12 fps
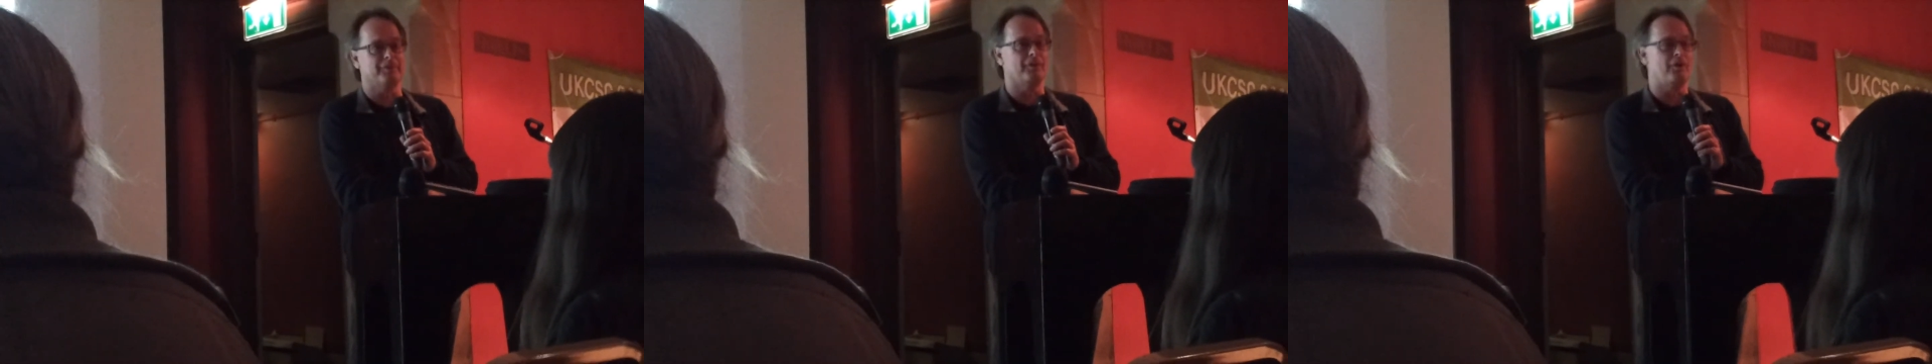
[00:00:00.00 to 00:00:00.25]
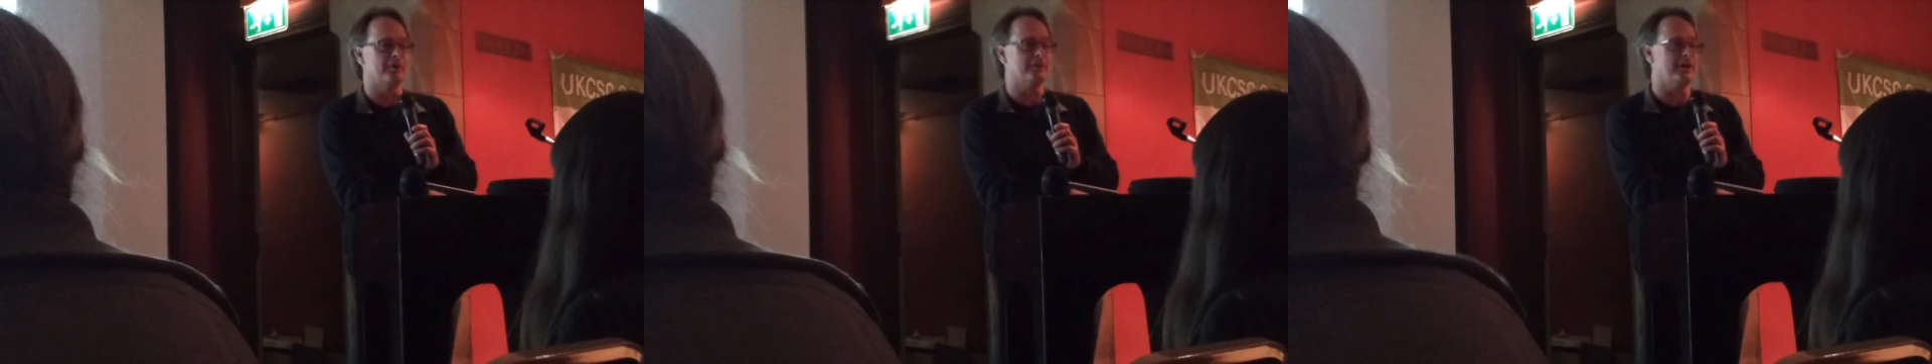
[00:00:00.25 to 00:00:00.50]
a
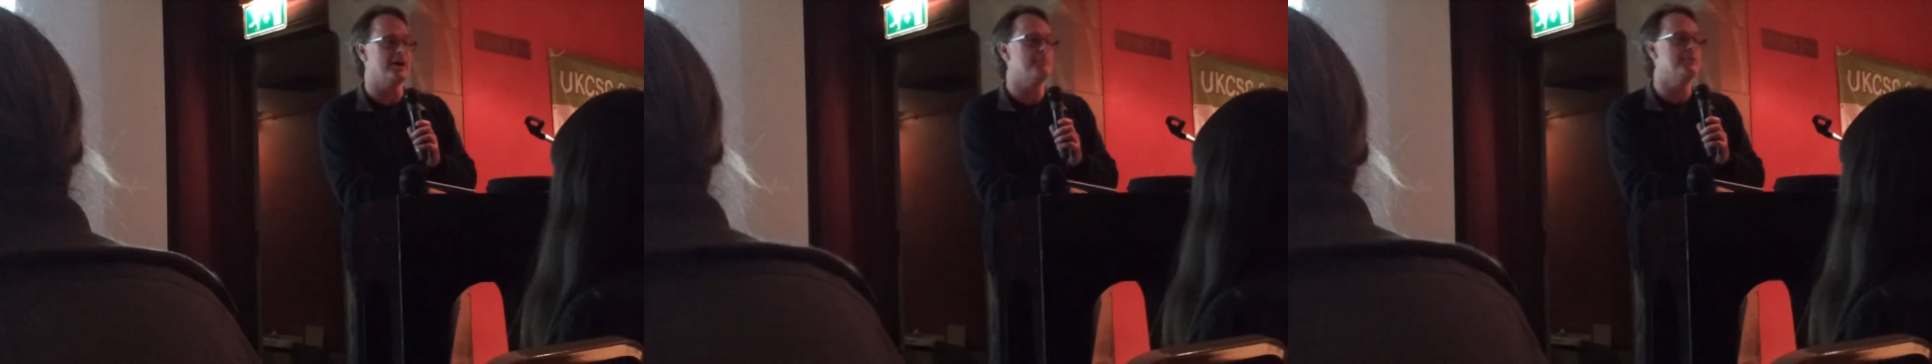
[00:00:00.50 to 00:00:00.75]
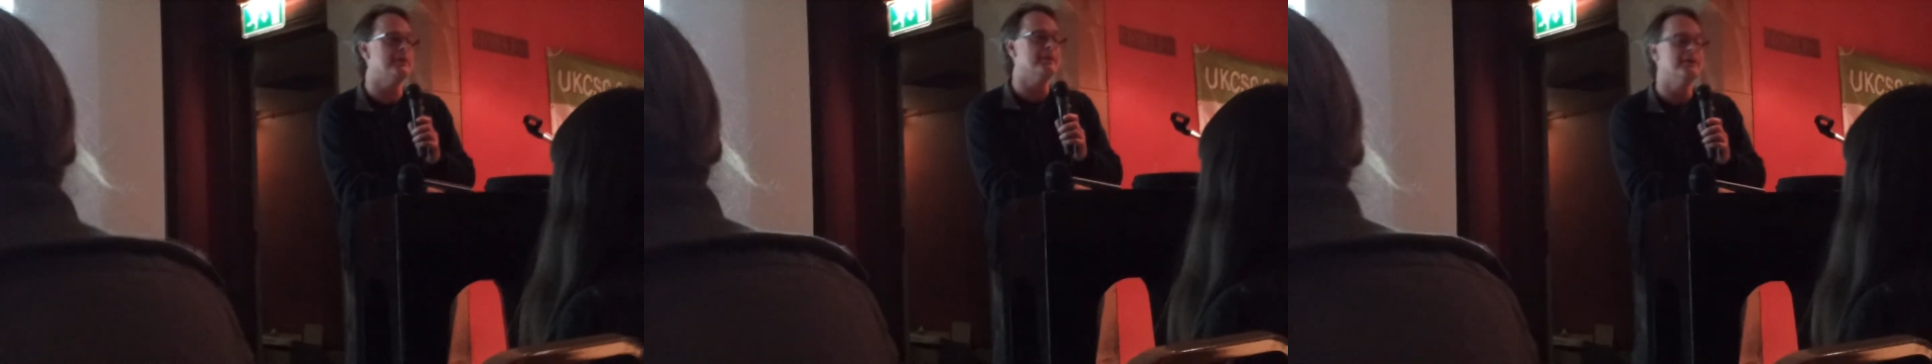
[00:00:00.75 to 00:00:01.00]
long time
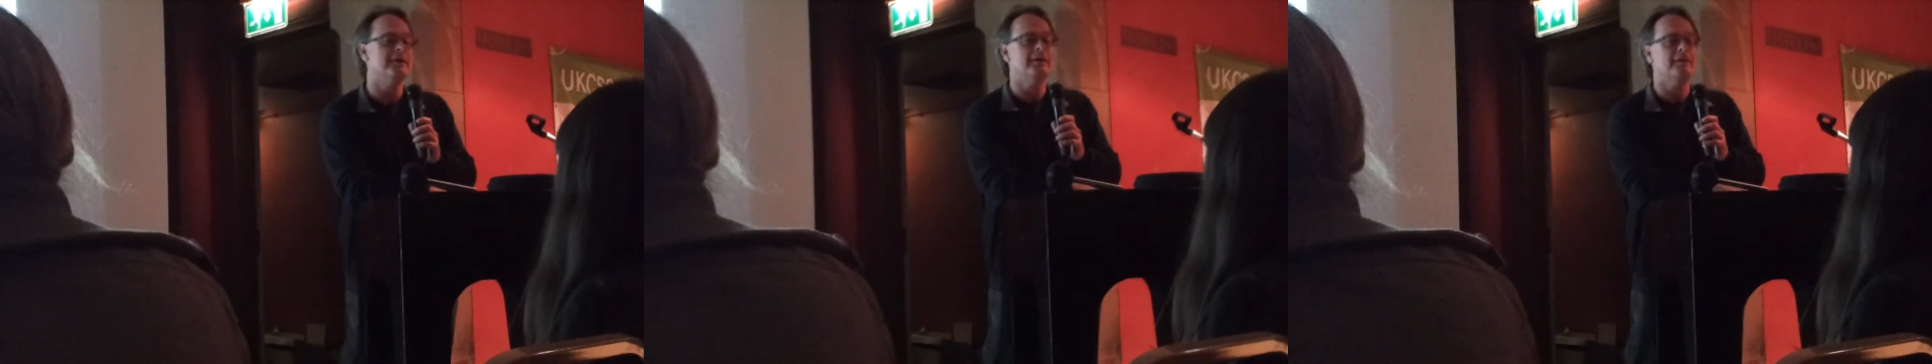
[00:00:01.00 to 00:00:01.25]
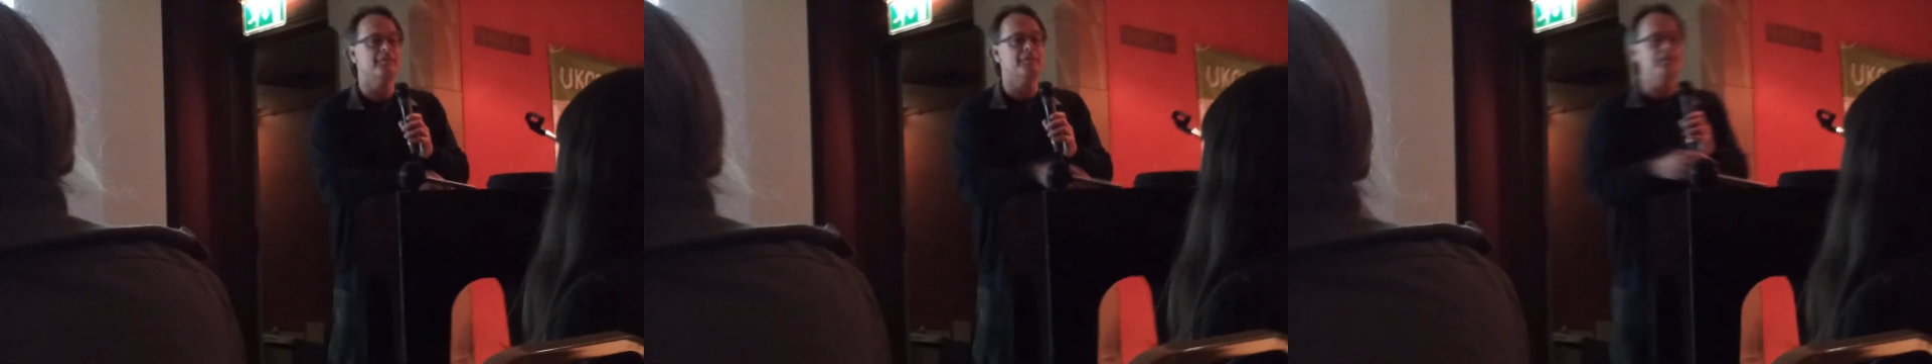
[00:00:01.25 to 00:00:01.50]
in
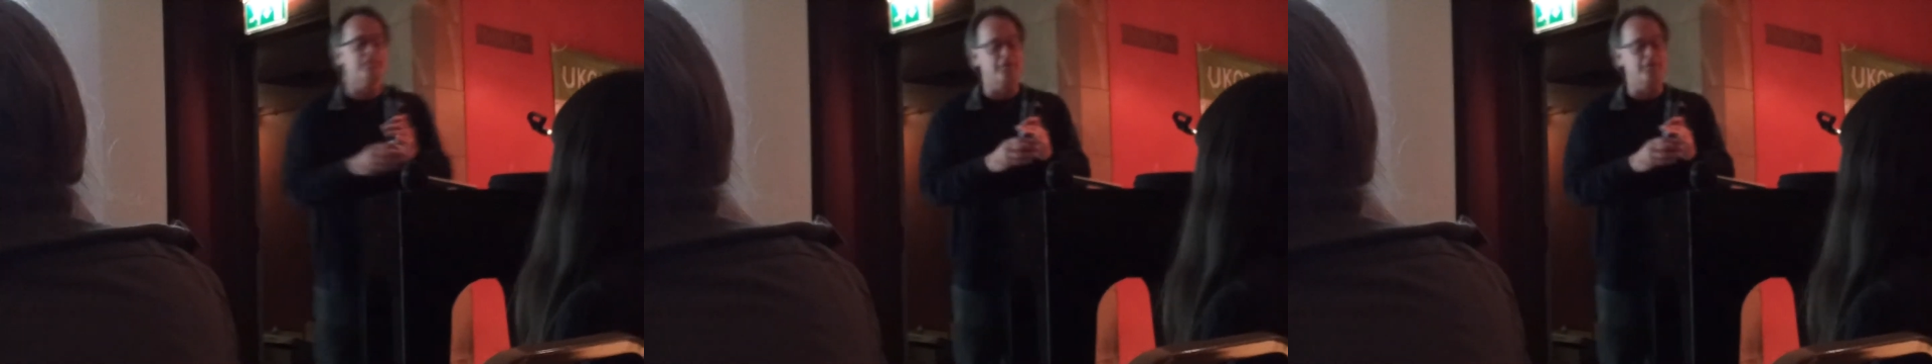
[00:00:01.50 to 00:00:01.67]
the